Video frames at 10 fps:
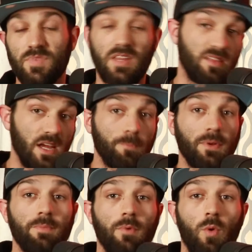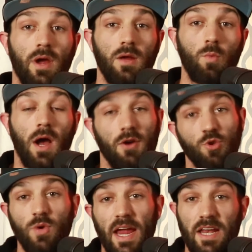Then people went, well,
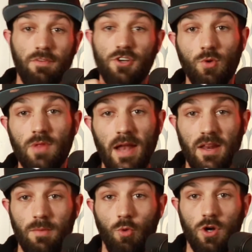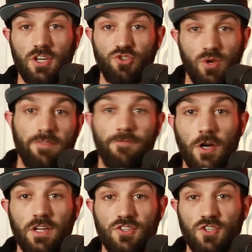you can't even do that anymore because you'll get
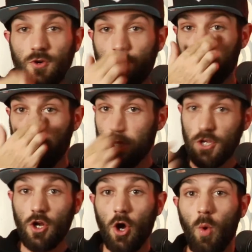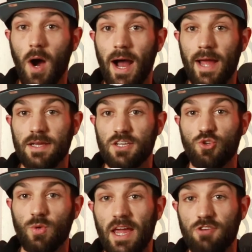fucking sued. You know why? Because
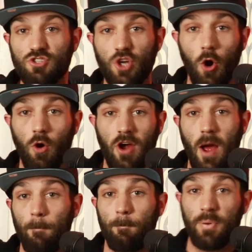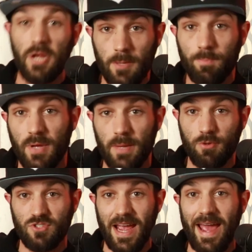you can't just go around beating
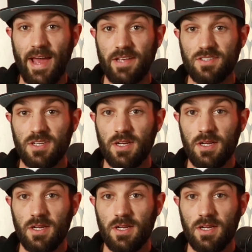people's ass